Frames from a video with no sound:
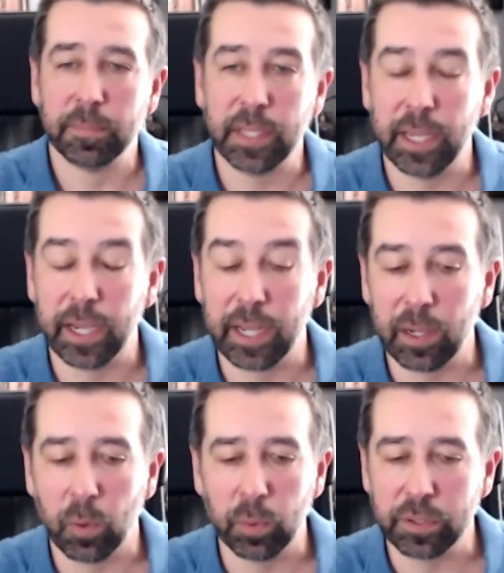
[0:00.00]
yeah, I
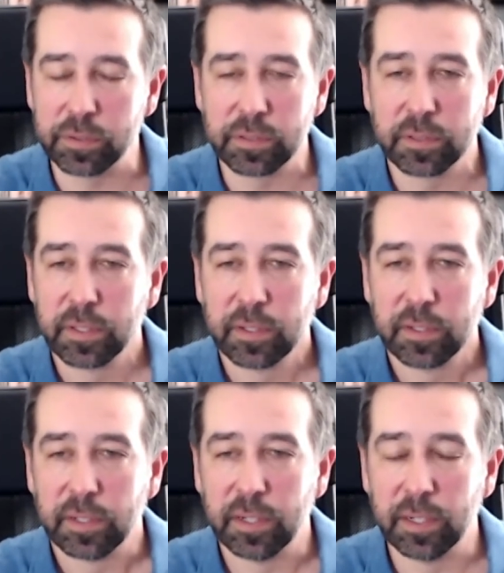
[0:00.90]
always
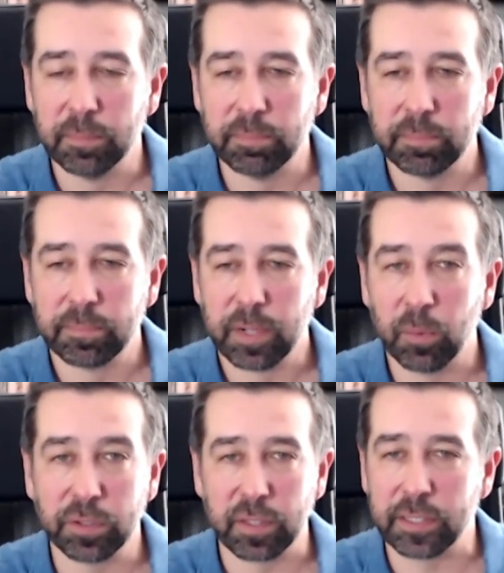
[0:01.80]

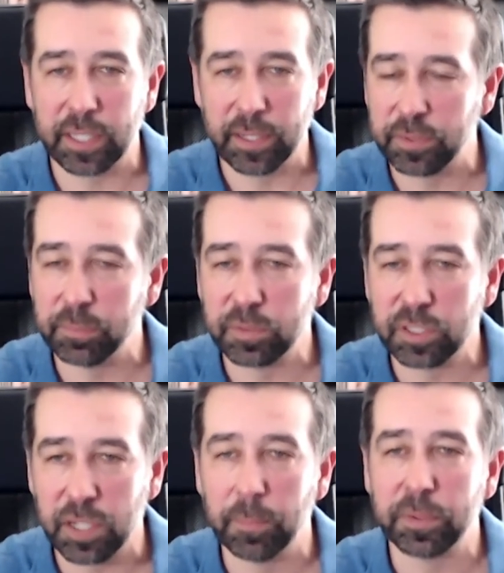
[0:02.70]
like to give them
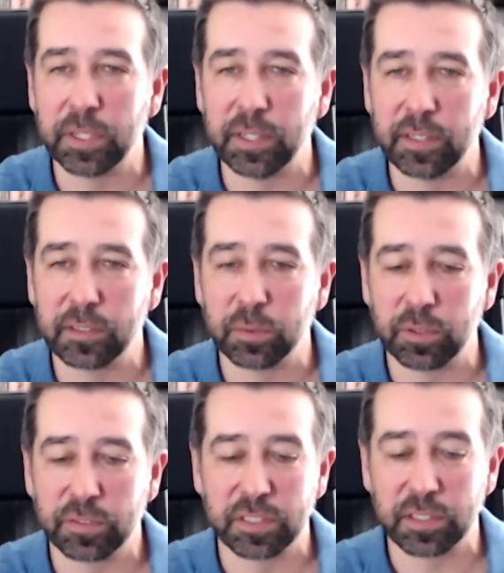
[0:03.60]
something that sort of
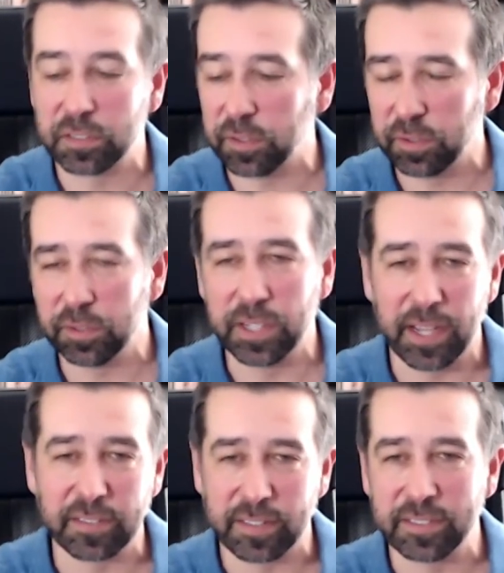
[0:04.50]
sits on their
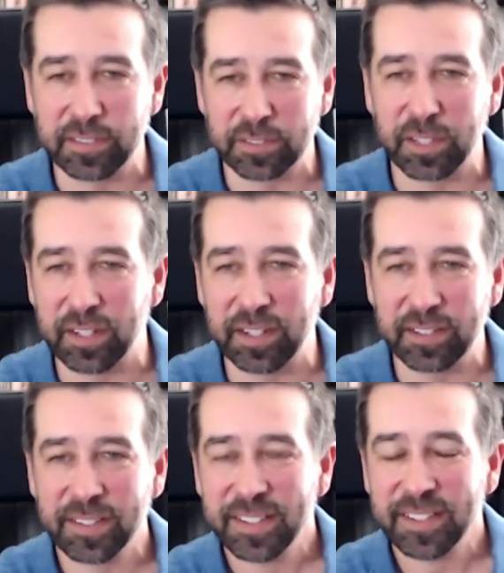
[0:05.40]
desk and just kind
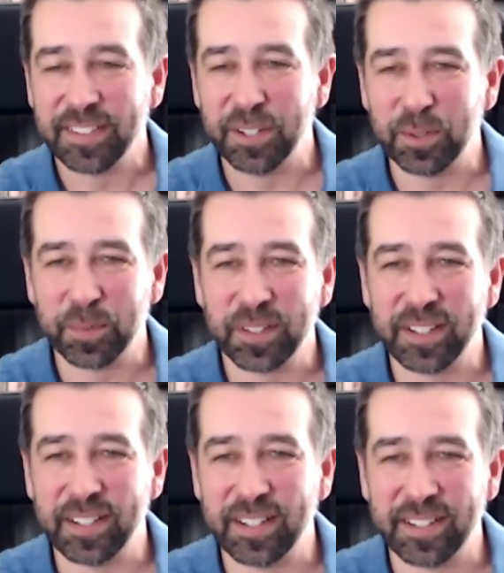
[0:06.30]

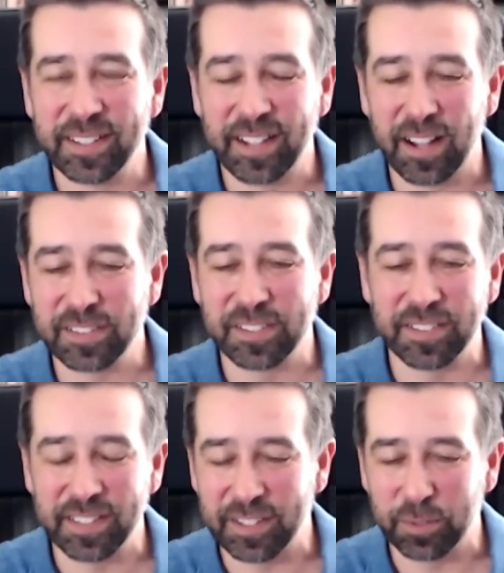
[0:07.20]
of
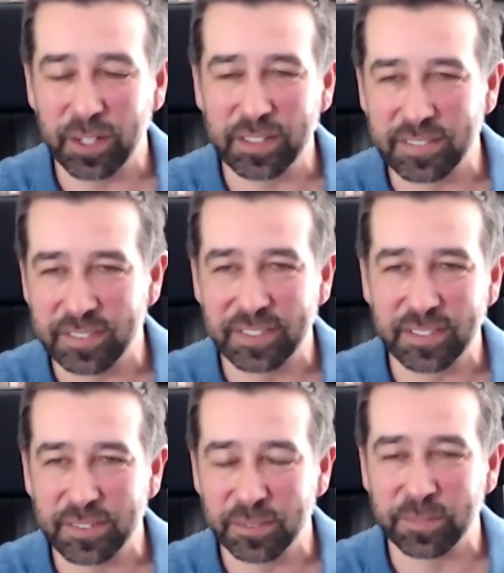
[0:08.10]
constantly creates a
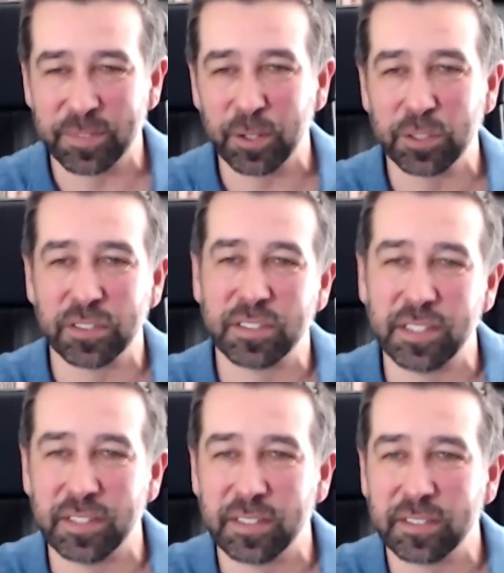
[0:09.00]
sense of urgency
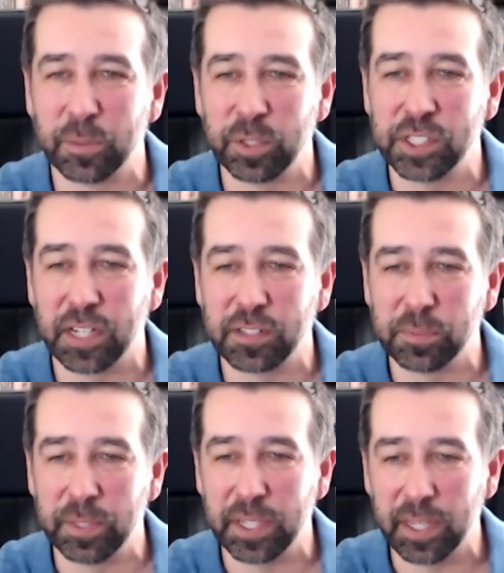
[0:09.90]
to reach out to
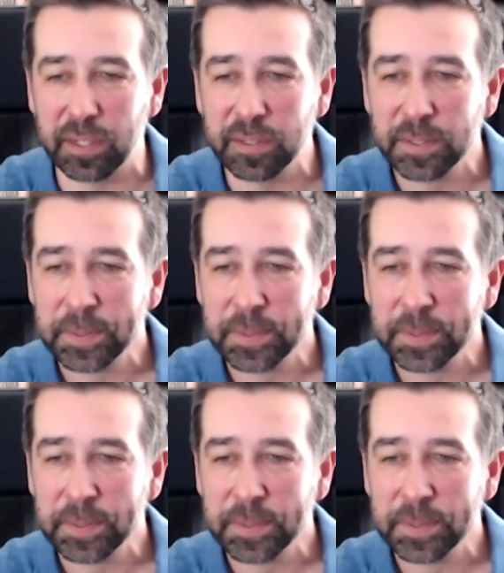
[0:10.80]
me again.